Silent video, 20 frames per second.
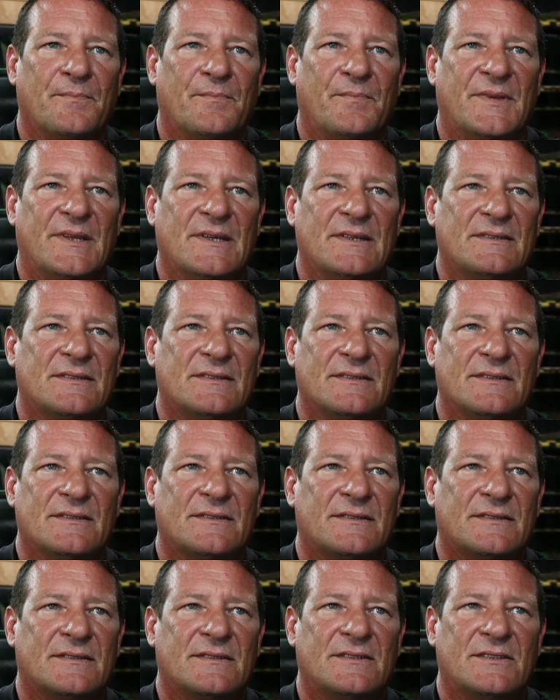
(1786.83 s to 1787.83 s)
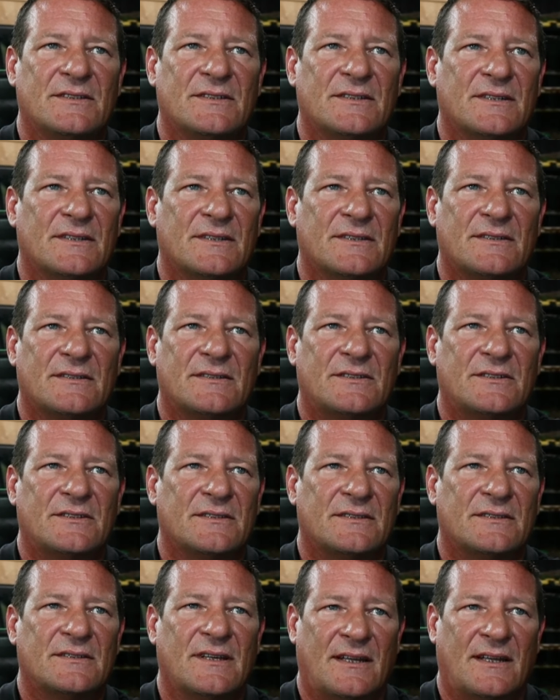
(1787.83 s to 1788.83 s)
This is
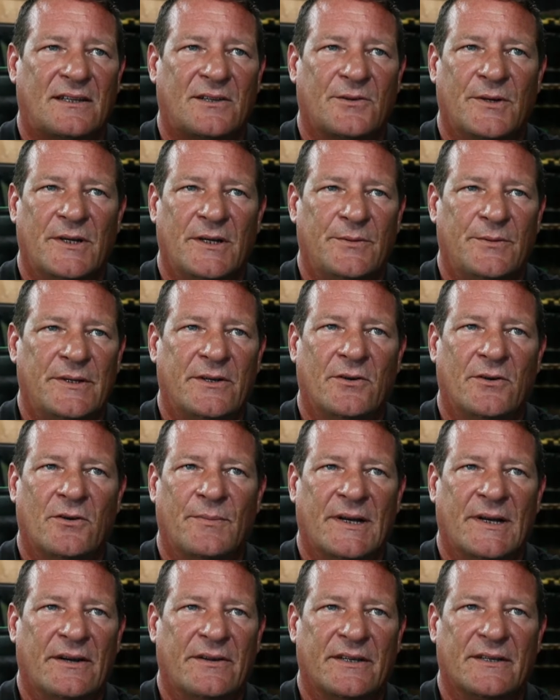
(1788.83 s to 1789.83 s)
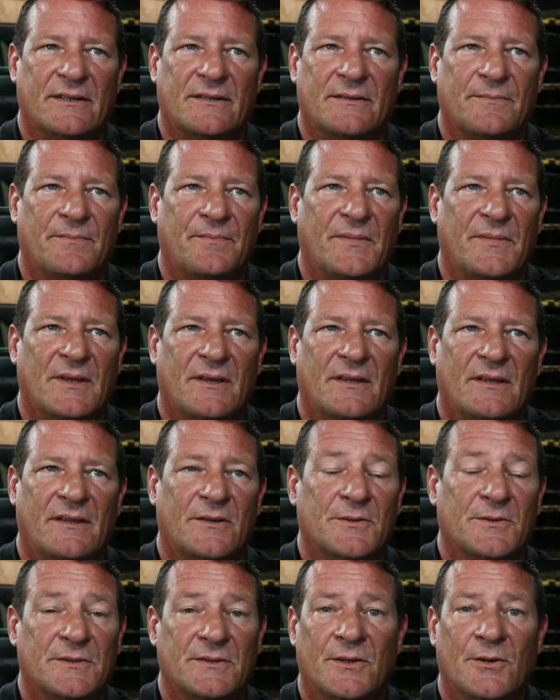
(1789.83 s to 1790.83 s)
just not the way we go about it.
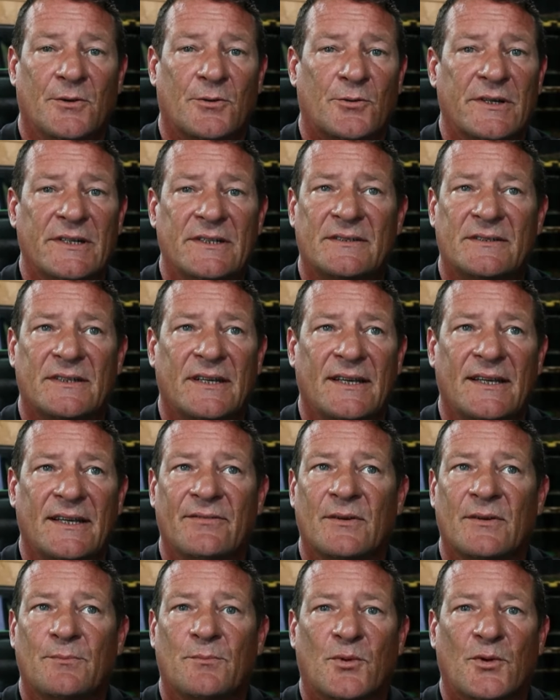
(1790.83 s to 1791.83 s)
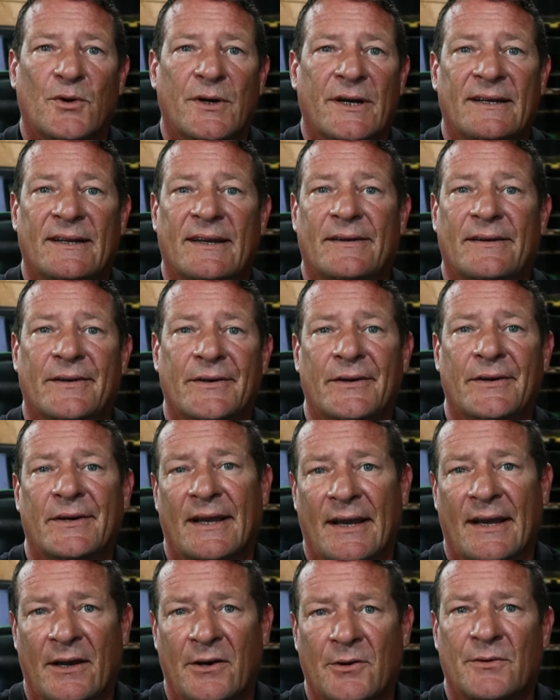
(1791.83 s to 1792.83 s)
There was no reason to even bring that hook
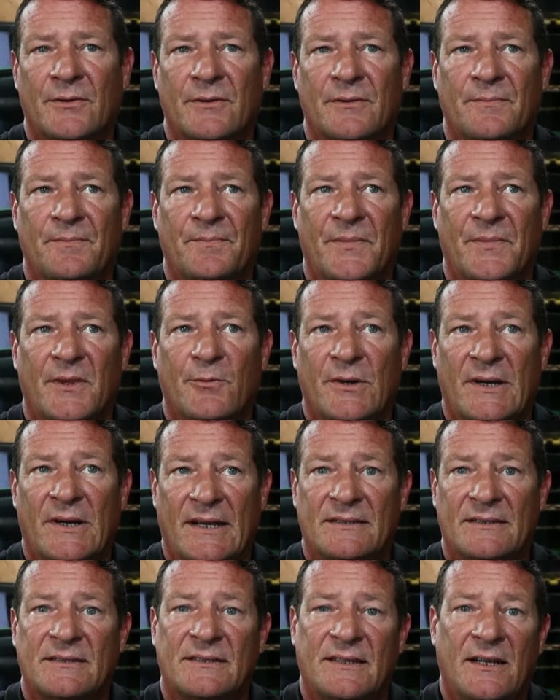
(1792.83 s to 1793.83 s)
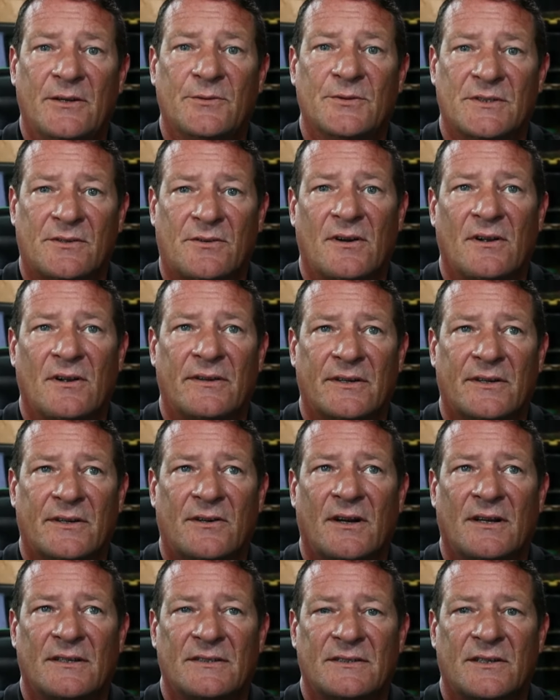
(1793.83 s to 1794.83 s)
out. When that snake was crawling
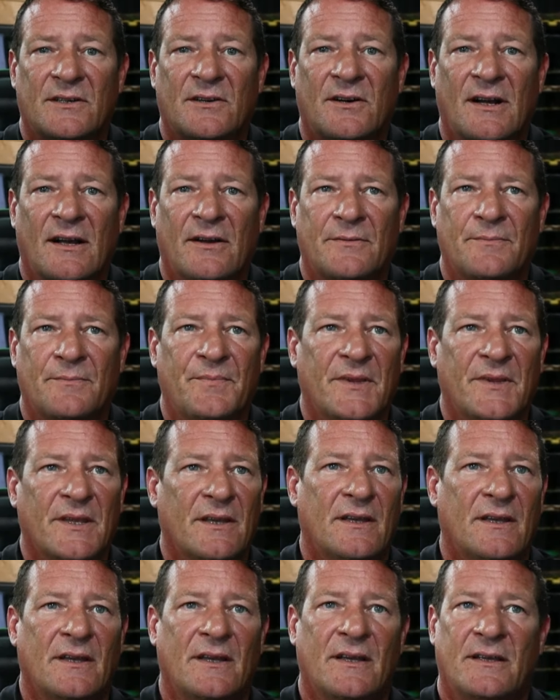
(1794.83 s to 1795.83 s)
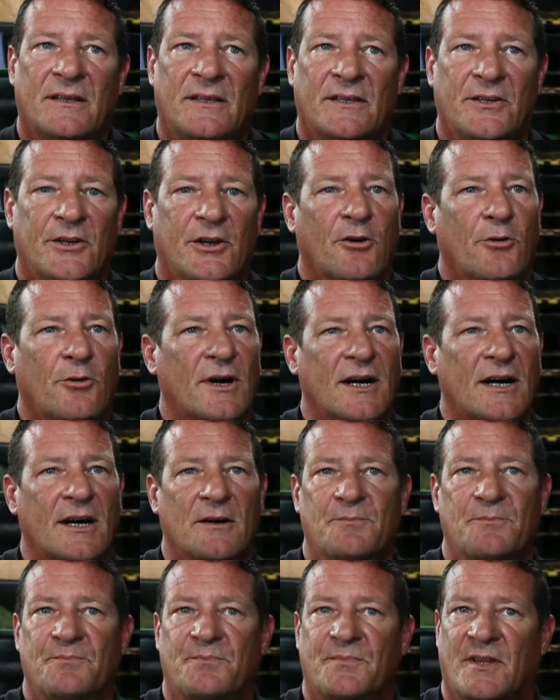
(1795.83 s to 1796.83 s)
across the ground, you go
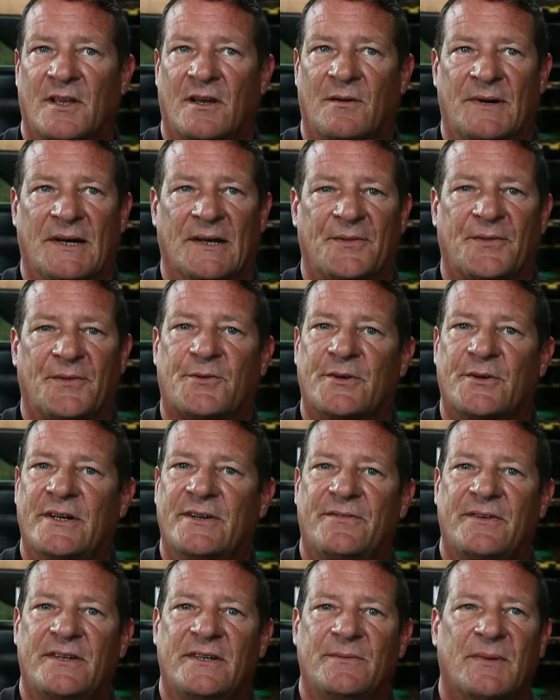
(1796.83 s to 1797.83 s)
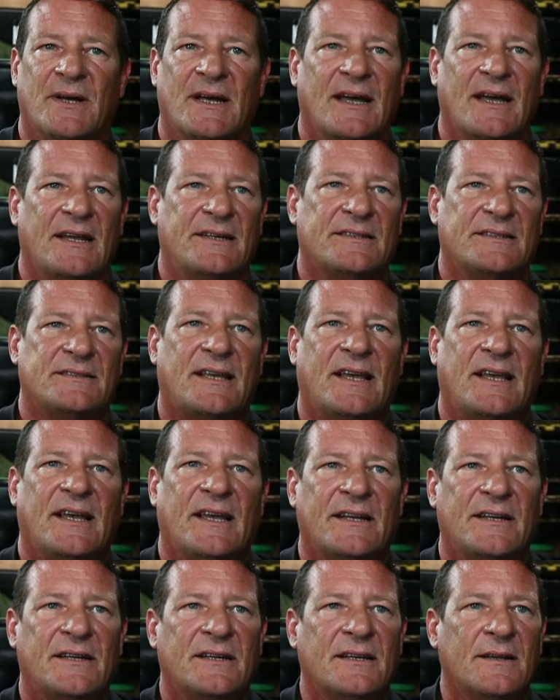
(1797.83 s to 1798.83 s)
up about 3 feet behind his
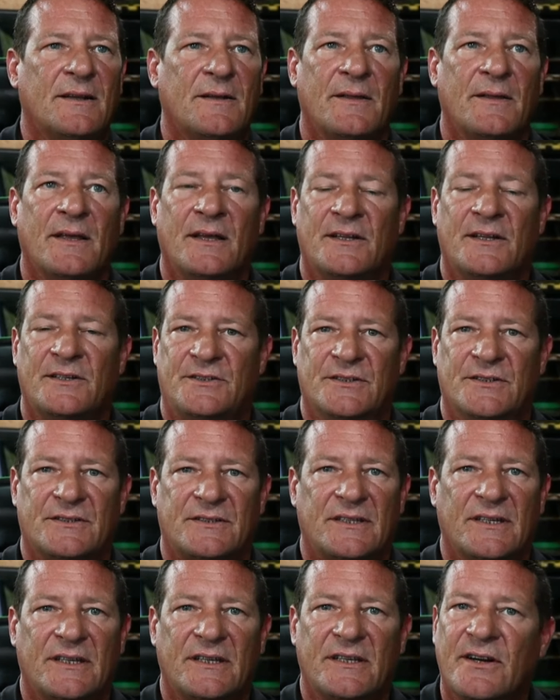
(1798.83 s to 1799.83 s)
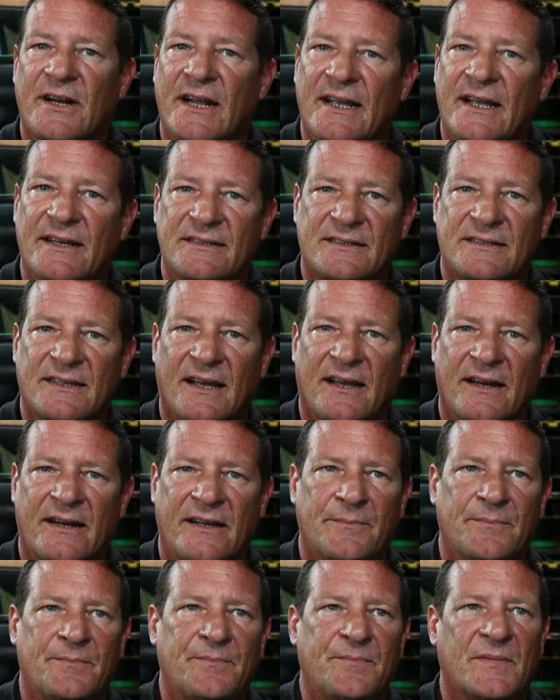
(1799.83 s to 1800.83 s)
head, just get your hands on
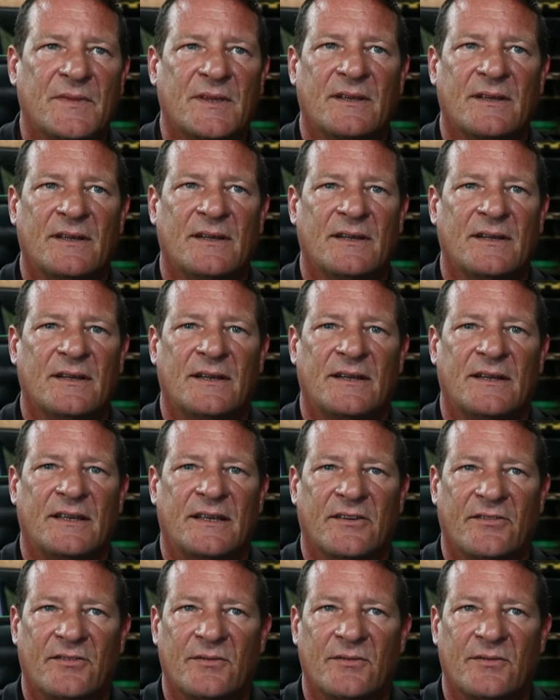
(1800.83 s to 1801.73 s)
him, give